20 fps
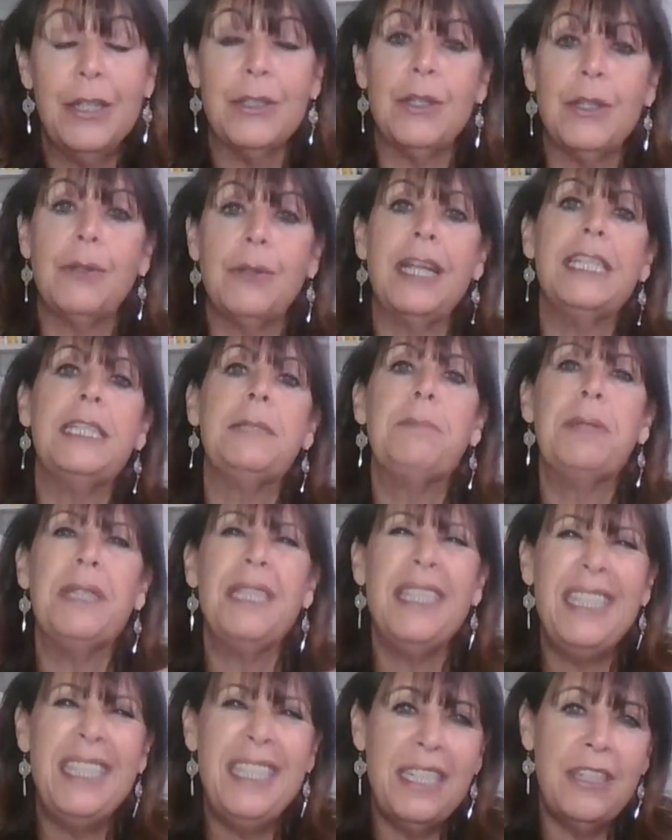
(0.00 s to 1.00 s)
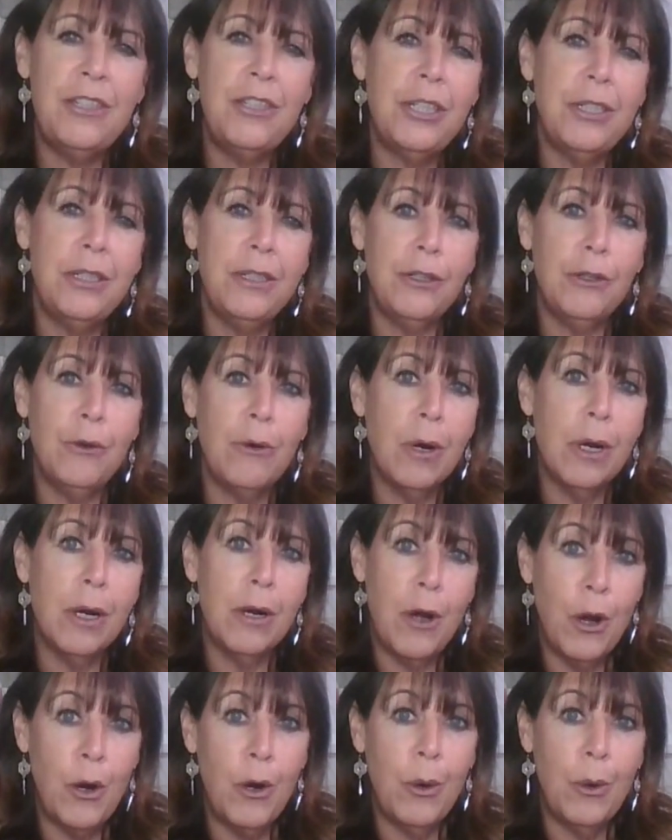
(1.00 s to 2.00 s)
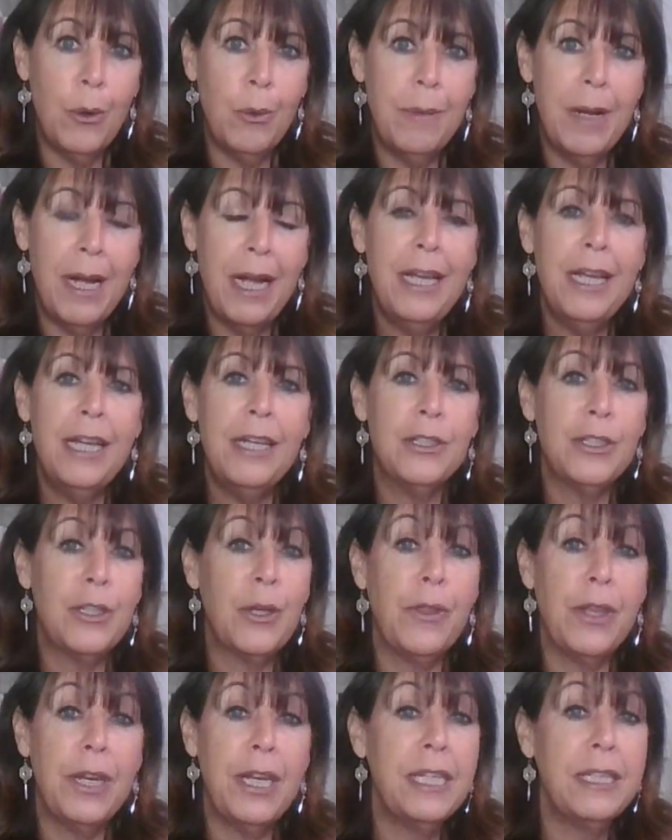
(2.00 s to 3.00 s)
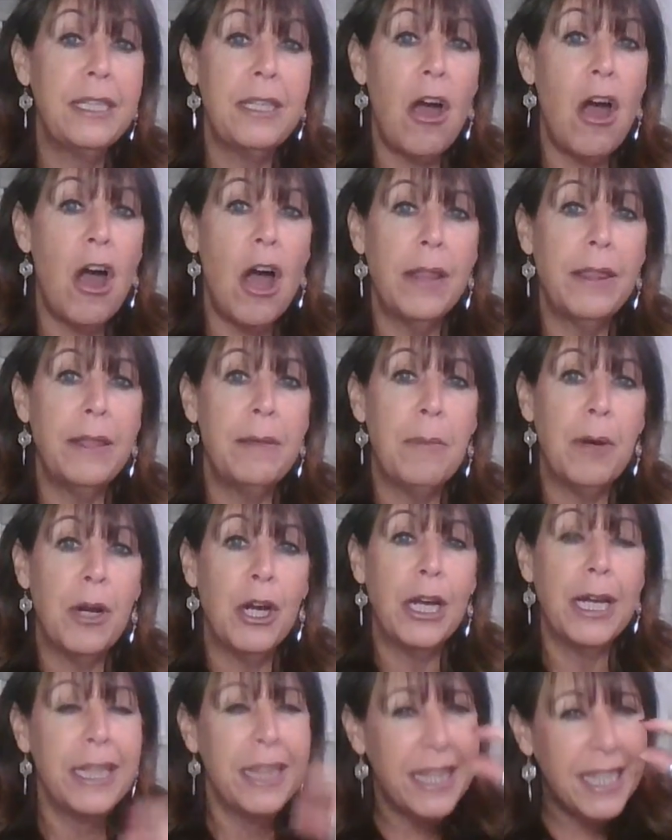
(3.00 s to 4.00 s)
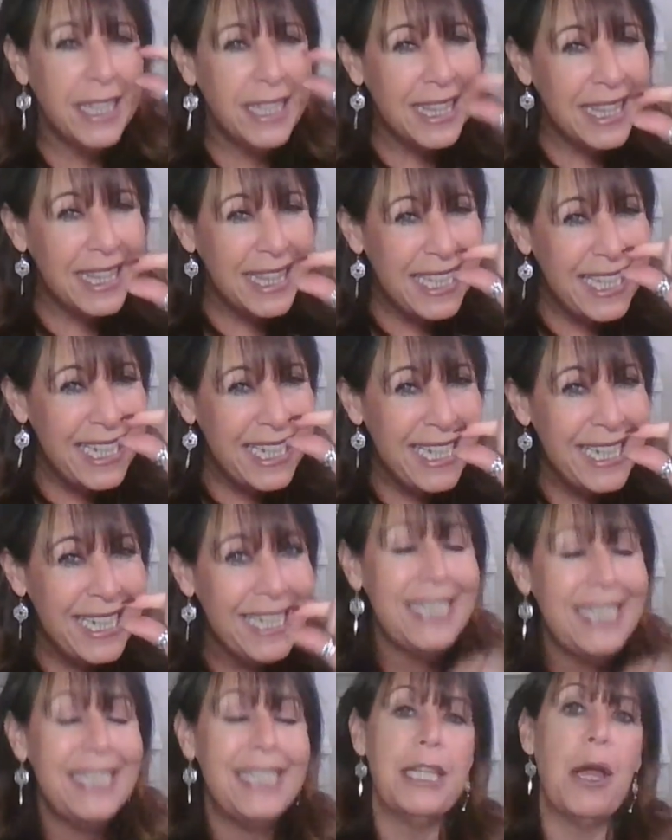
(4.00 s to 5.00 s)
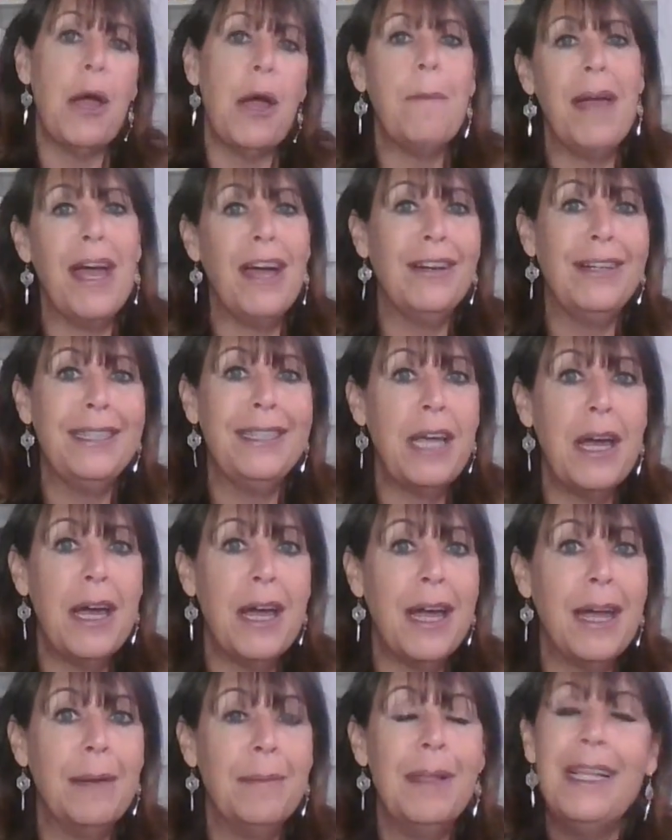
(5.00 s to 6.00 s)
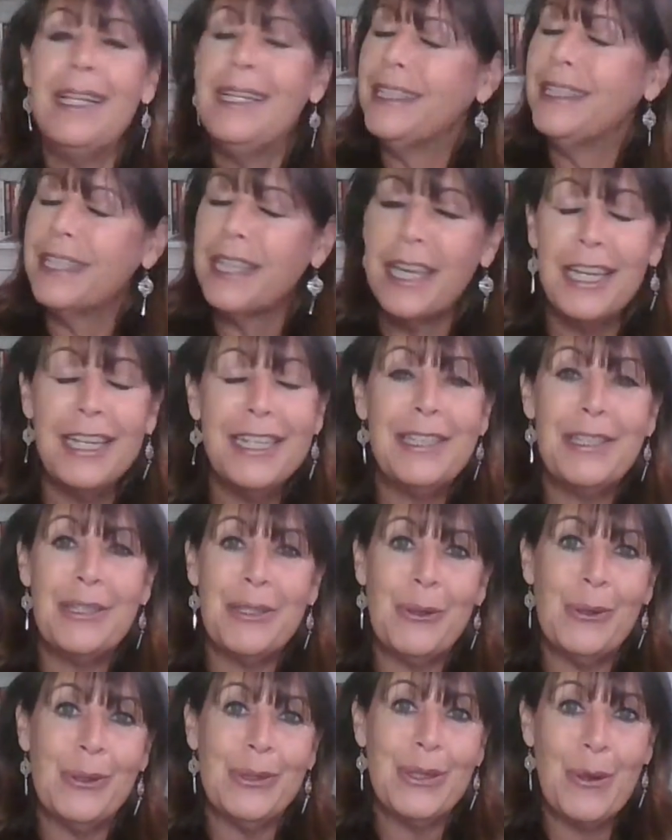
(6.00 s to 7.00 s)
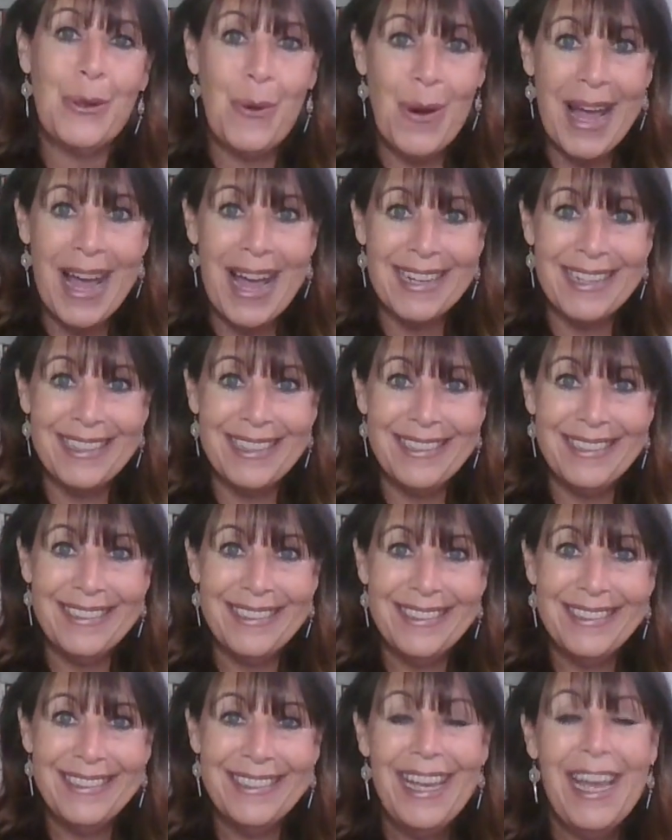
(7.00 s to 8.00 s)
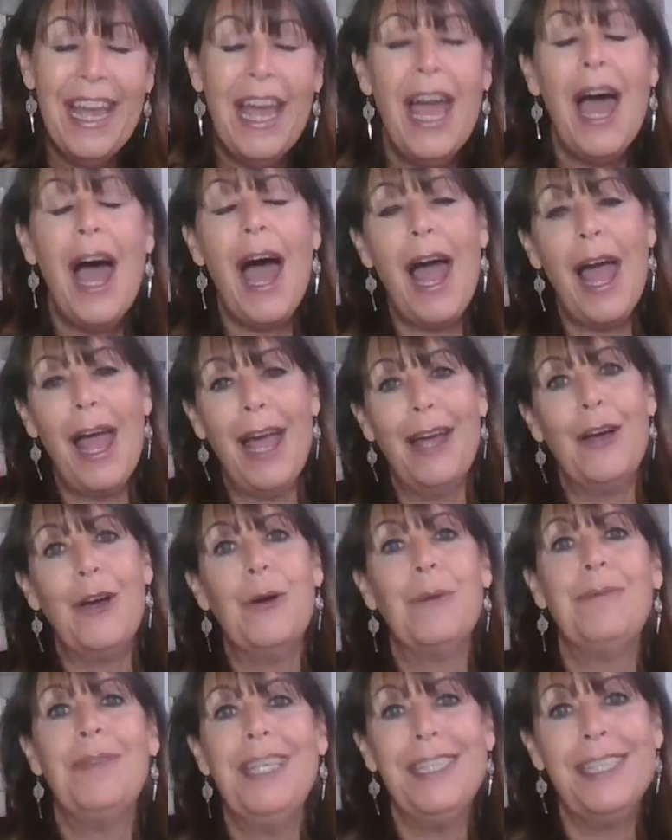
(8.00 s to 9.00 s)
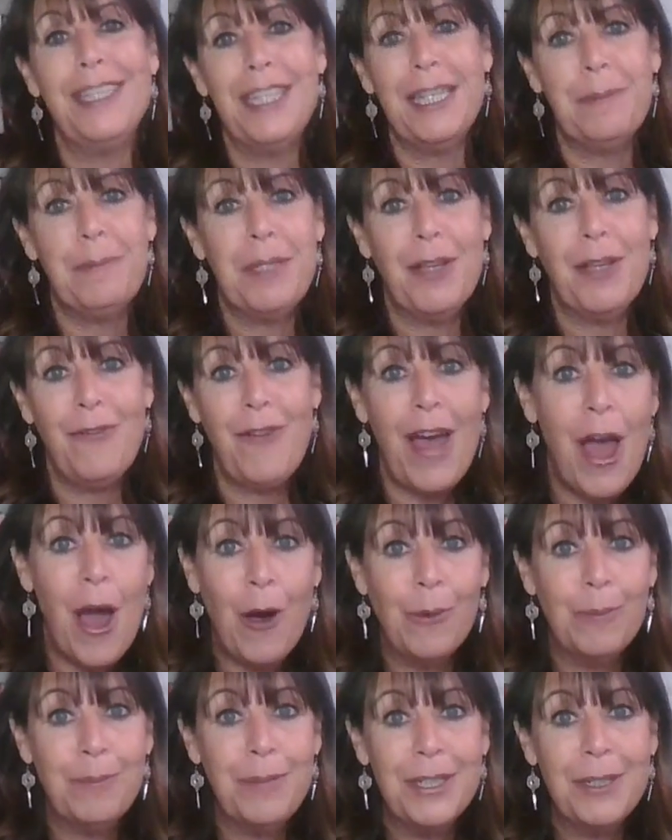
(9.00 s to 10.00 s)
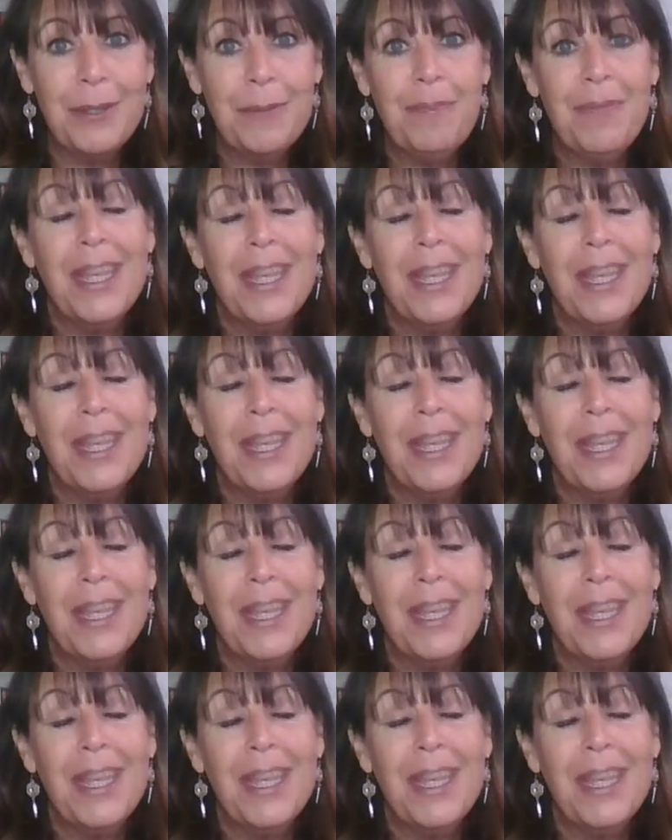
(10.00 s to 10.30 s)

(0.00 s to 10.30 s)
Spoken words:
So let's position your home so that it's on the market the least amount of time. Let's get it sold quick. I hope these tips have helped.